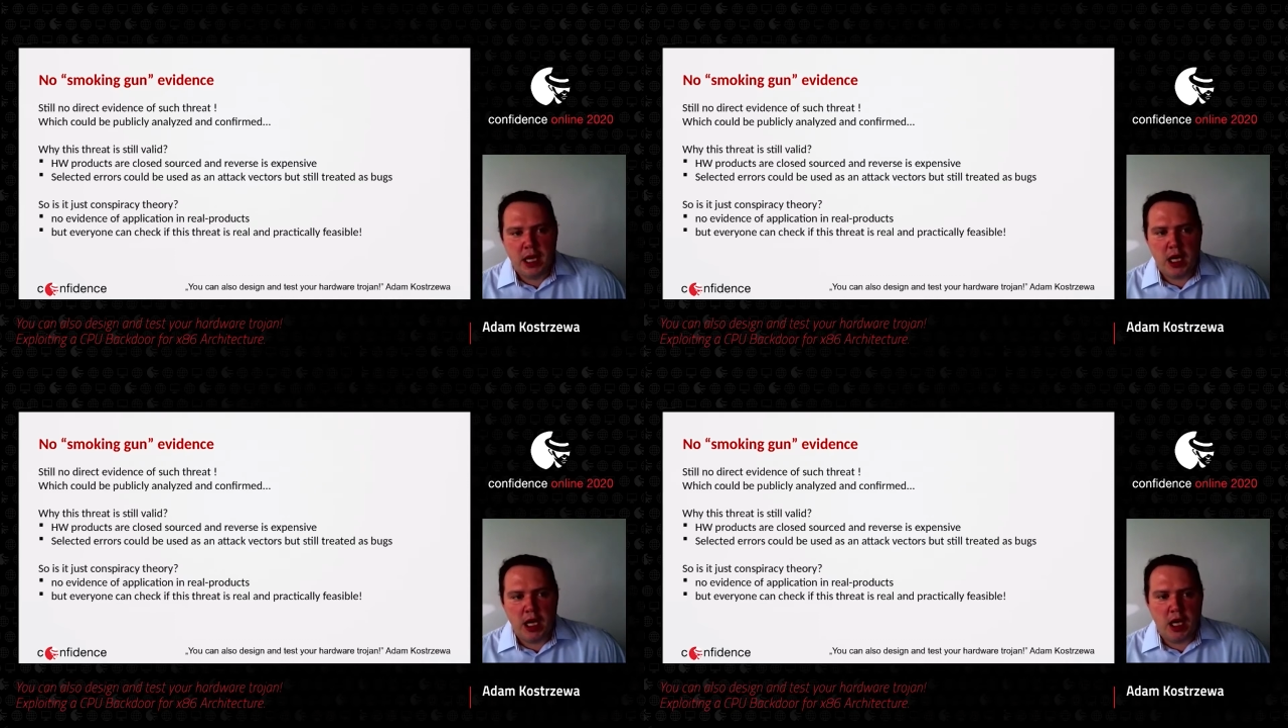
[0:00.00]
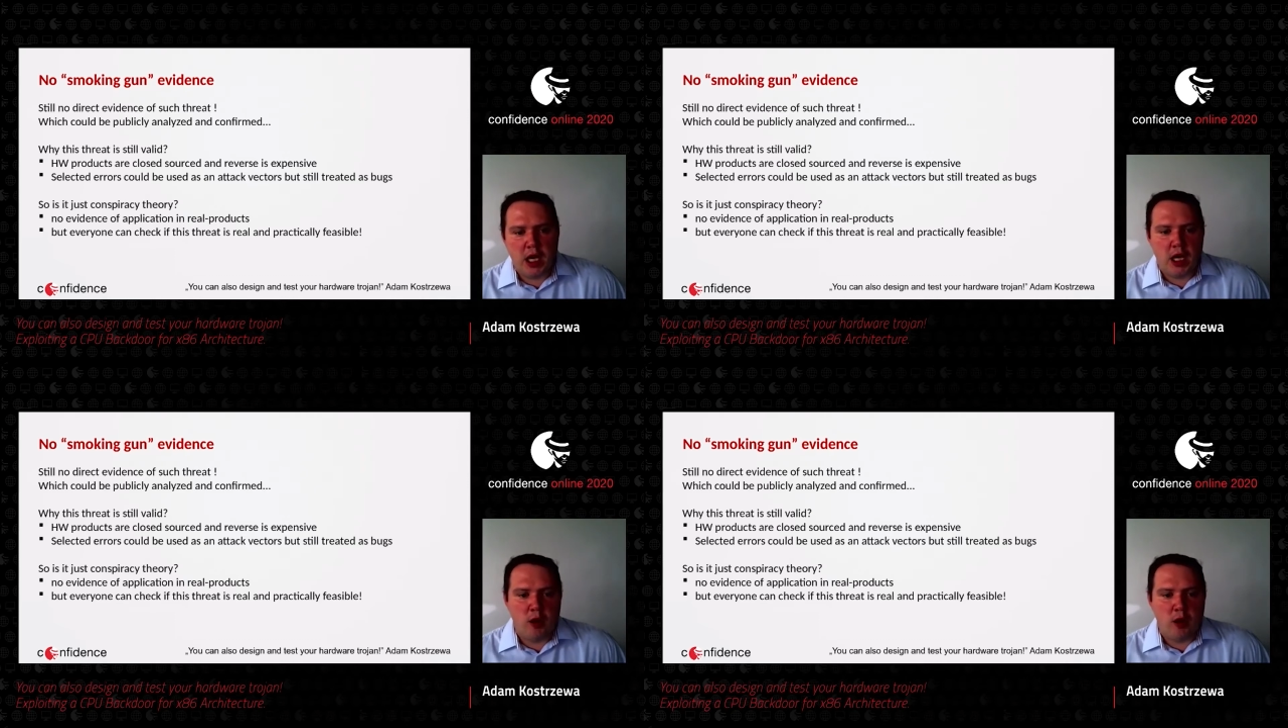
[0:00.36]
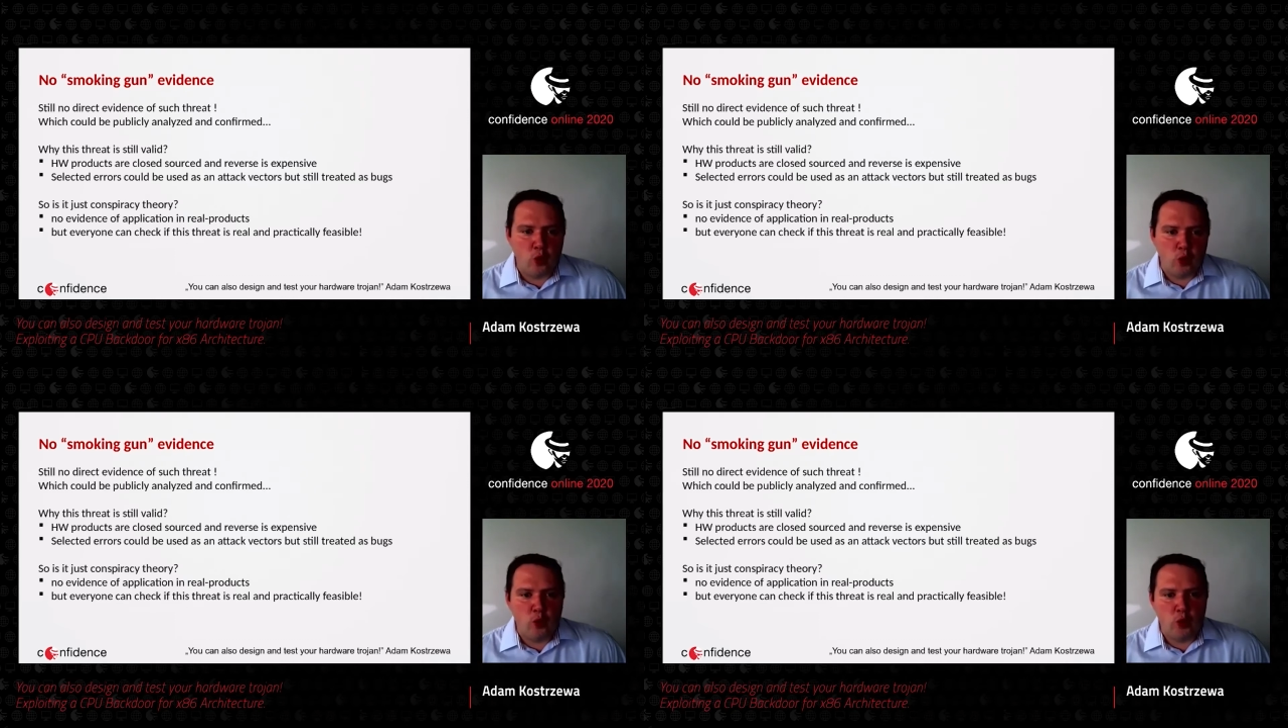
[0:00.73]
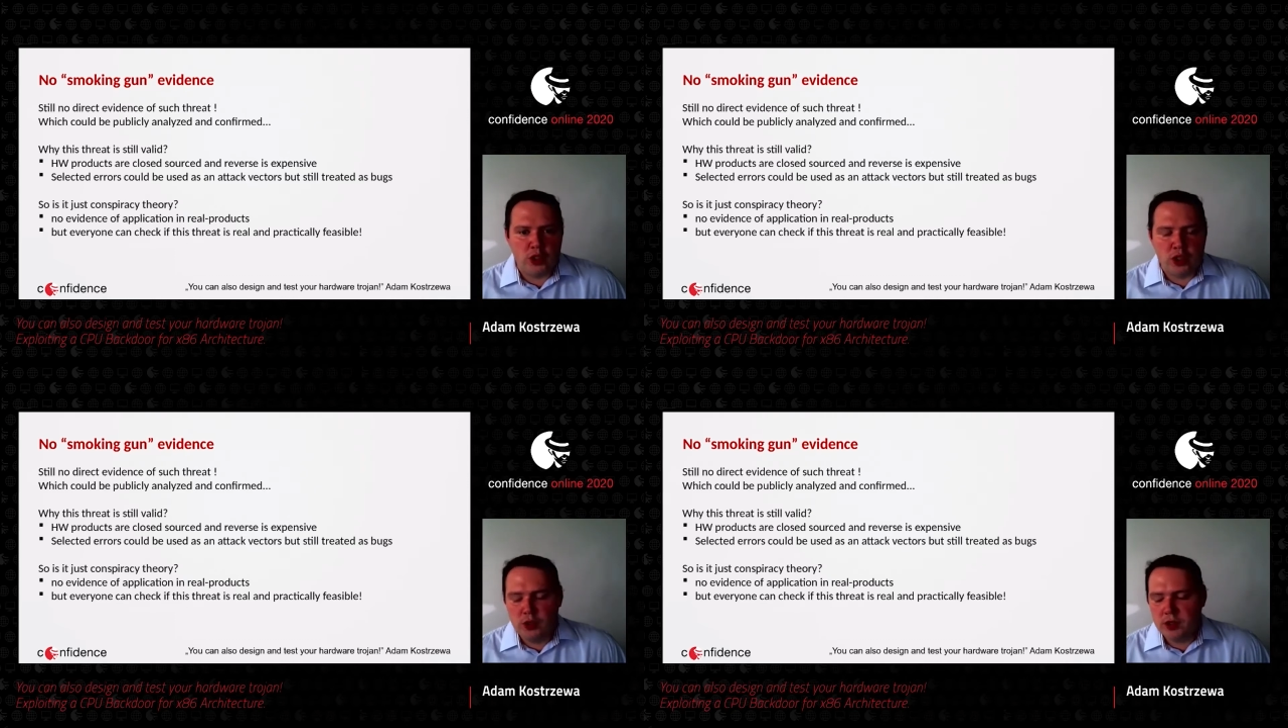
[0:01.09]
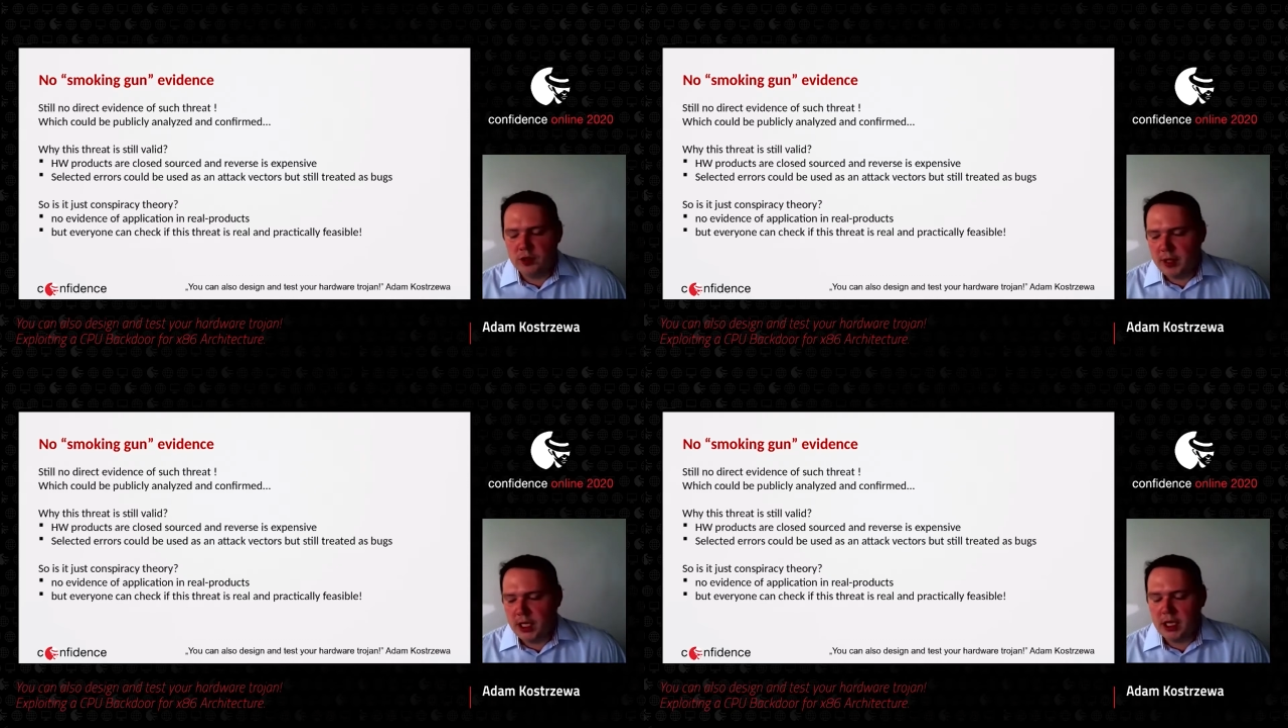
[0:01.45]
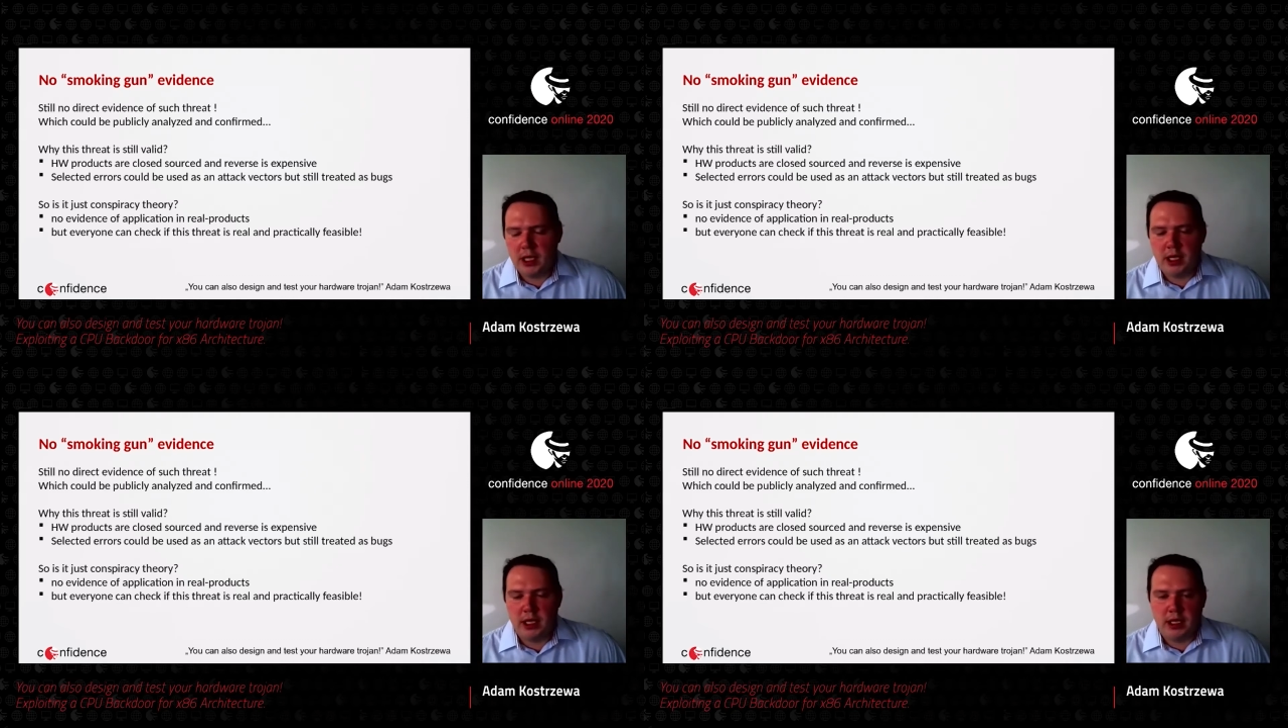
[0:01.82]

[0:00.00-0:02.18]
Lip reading: which could be